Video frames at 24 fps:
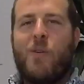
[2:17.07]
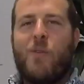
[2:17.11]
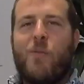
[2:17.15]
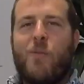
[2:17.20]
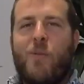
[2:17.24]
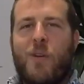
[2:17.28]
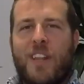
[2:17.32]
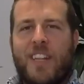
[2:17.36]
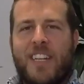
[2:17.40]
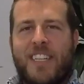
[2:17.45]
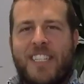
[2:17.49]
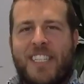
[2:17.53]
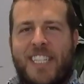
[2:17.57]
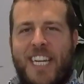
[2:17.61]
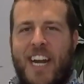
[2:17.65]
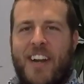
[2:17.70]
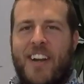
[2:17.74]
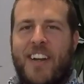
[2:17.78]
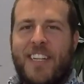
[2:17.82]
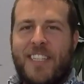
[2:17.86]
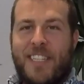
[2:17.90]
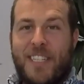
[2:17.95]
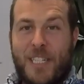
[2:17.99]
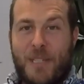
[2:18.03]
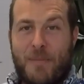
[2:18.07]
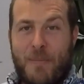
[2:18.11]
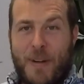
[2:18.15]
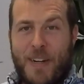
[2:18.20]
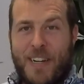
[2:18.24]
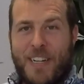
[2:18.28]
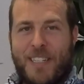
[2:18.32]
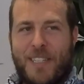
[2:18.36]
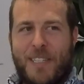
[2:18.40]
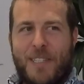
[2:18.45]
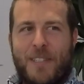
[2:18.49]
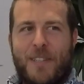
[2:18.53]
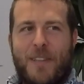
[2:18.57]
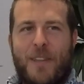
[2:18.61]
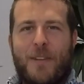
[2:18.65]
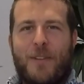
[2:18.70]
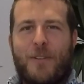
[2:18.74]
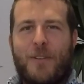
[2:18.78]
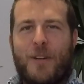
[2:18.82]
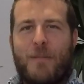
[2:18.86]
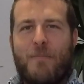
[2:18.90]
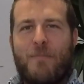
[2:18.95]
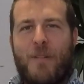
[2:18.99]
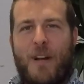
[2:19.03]
One of the scariest experiences of the
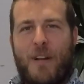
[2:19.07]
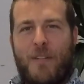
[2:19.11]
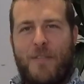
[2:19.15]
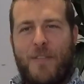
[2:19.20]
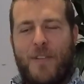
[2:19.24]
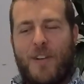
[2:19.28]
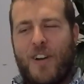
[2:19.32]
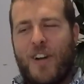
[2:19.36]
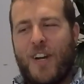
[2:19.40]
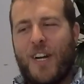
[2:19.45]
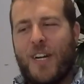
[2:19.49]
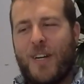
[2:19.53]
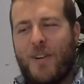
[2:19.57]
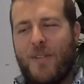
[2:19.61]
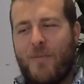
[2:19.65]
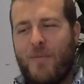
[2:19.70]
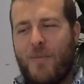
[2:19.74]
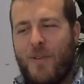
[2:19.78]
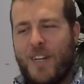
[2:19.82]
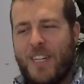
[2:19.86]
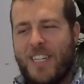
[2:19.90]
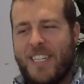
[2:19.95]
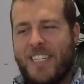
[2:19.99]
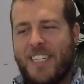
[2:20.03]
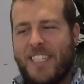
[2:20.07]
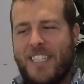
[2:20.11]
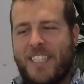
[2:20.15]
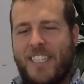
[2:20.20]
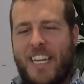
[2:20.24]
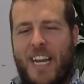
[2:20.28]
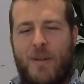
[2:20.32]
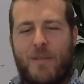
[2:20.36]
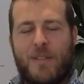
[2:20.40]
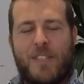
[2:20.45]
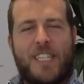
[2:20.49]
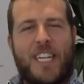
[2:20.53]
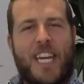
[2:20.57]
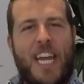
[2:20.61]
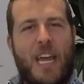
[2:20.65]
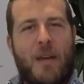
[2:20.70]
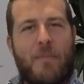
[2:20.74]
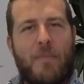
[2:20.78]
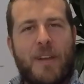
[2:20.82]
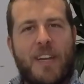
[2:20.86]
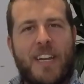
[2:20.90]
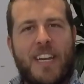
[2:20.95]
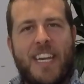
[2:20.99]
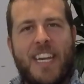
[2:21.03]
trip by far was I was
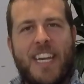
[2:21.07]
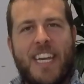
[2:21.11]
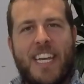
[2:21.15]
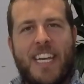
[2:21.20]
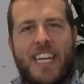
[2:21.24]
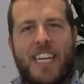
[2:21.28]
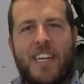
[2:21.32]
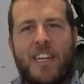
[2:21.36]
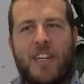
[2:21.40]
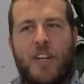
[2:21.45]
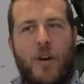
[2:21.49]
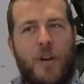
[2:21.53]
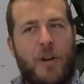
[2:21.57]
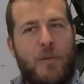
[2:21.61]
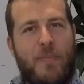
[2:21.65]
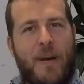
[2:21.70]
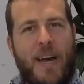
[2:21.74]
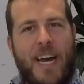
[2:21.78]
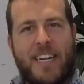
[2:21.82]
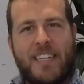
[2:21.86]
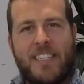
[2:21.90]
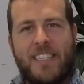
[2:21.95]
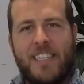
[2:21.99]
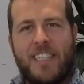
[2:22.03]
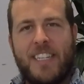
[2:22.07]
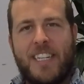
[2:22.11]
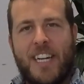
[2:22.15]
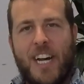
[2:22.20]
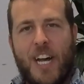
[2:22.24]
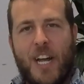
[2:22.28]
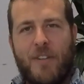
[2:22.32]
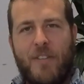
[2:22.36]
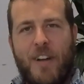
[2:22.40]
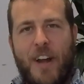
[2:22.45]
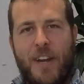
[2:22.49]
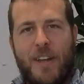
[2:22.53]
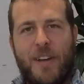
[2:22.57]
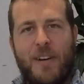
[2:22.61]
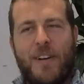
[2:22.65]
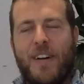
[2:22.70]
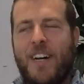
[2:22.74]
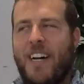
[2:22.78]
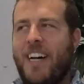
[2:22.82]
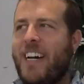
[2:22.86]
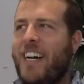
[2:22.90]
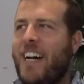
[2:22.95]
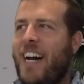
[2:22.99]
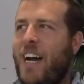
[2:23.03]
camping in Cotopaxi, Colorado.
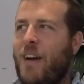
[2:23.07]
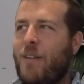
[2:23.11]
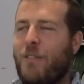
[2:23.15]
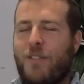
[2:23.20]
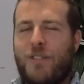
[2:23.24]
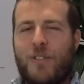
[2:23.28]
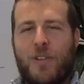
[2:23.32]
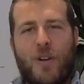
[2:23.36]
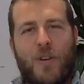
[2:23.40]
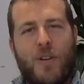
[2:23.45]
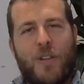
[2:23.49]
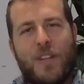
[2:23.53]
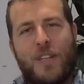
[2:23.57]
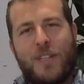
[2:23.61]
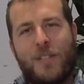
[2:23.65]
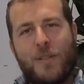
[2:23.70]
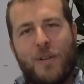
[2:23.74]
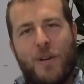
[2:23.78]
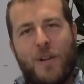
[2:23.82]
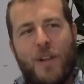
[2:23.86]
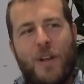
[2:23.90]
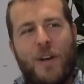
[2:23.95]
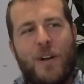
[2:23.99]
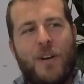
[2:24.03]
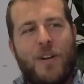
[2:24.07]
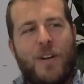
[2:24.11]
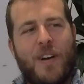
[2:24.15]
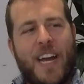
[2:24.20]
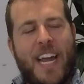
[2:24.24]
I was totally solo